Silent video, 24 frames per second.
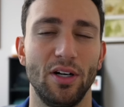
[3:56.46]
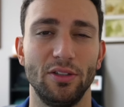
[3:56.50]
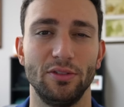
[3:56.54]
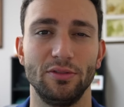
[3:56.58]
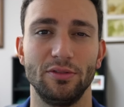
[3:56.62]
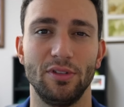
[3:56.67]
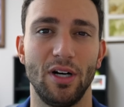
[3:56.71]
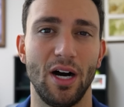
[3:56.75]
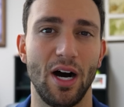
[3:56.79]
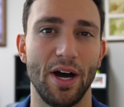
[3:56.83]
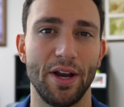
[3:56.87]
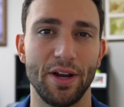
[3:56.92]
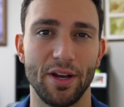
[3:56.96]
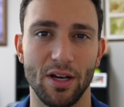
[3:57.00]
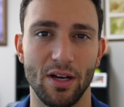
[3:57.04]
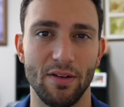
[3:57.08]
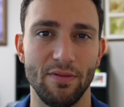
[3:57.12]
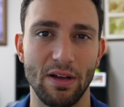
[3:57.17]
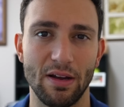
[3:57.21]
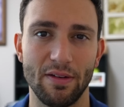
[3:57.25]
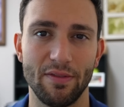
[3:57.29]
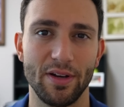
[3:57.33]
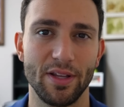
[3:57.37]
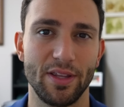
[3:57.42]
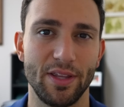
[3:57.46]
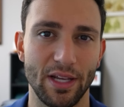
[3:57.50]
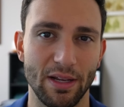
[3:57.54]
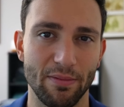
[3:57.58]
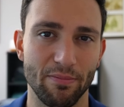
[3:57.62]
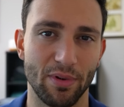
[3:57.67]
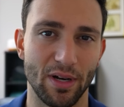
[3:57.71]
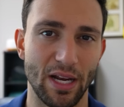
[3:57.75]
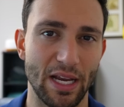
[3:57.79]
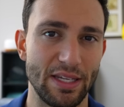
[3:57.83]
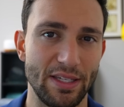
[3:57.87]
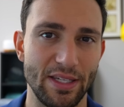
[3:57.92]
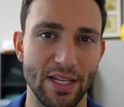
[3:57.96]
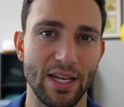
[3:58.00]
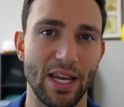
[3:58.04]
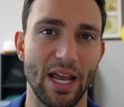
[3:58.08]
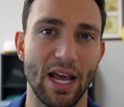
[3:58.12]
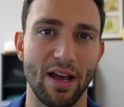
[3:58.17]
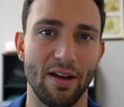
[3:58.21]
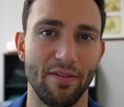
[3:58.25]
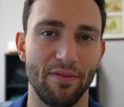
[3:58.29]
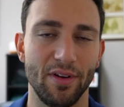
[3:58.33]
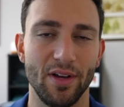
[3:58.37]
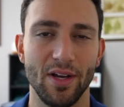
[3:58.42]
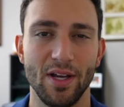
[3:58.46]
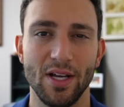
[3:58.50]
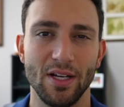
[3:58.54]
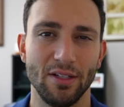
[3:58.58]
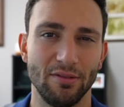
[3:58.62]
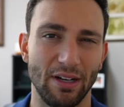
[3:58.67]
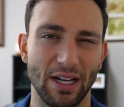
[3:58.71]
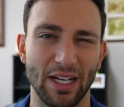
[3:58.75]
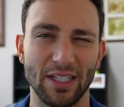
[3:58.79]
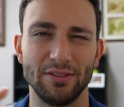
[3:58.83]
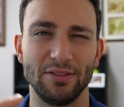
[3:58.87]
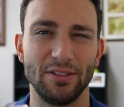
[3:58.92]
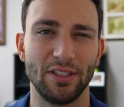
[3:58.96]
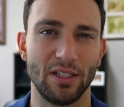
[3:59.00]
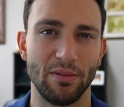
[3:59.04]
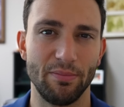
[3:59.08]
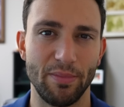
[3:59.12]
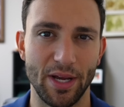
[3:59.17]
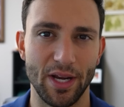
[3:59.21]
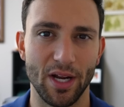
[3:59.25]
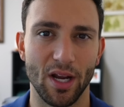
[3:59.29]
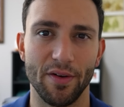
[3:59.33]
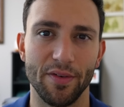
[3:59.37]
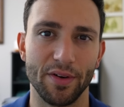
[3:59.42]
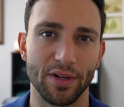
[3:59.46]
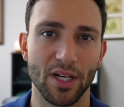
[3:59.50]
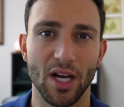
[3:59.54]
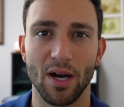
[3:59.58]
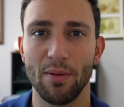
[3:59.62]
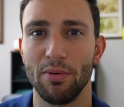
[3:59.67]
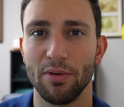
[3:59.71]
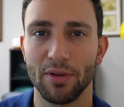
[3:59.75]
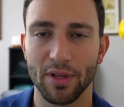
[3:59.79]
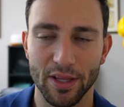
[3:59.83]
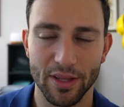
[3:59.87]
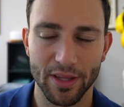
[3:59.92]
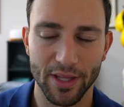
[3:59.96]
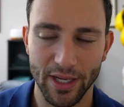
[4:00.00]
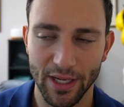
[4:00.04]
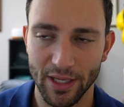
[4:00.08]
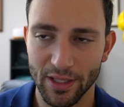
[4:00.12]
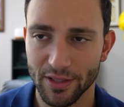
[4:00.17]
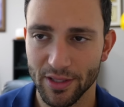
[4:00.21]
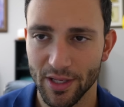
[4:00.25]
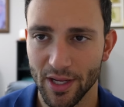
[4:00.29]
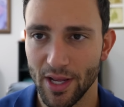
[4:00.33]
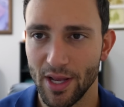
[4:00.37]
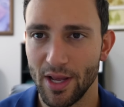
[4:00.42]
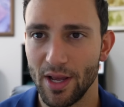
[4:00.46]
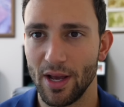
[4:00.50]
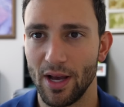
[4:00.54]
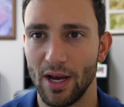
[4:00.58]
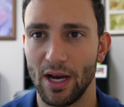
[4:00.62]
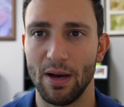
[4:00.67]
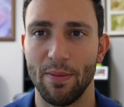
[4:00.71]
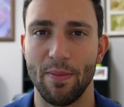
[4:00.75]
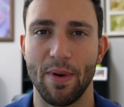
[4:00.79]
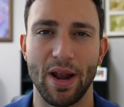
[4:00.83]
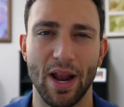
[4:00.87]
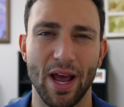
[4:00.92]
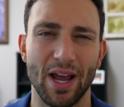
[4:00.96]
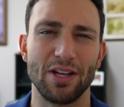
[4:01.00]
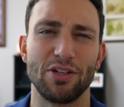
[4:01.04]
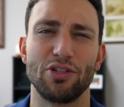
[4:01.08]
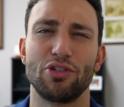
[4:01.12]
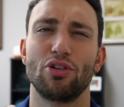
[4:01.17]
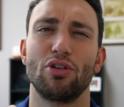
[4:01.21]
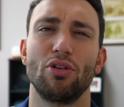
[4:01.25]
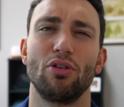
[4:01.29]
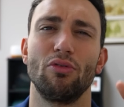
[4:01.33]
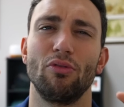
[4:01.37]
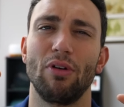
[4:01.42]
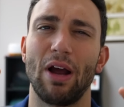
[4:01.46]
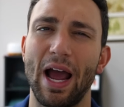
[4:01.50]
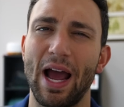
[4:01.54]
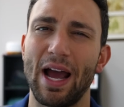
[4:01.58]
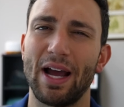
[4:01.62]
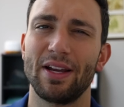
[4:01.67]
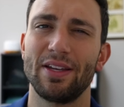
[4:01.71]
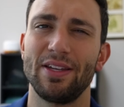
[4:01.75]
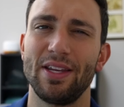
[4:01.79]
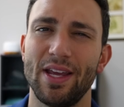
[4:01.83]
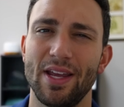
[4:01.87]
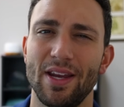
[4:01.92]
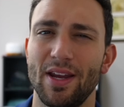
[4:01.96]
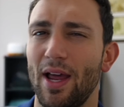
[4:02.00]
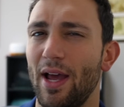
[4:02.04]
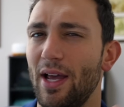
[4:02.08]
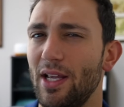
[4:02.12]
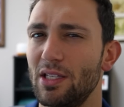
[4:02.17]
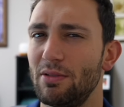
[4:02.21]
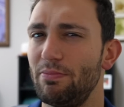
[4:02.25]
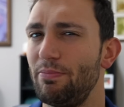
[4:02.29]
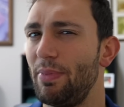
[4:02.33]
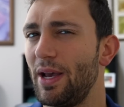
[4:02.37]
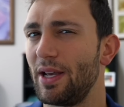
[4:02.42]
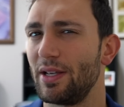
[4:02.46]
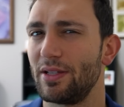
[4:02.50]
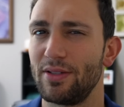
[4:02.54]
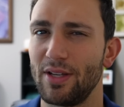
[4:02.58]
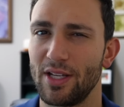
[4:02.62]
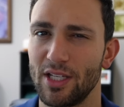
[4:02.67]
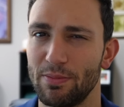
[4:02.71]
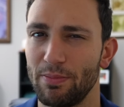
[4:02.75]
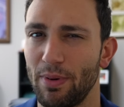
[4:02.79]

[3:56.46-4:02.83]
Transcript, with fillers: lot of everything, but I did have like a little bit of a couple of the things. Um, and I tracked it as best as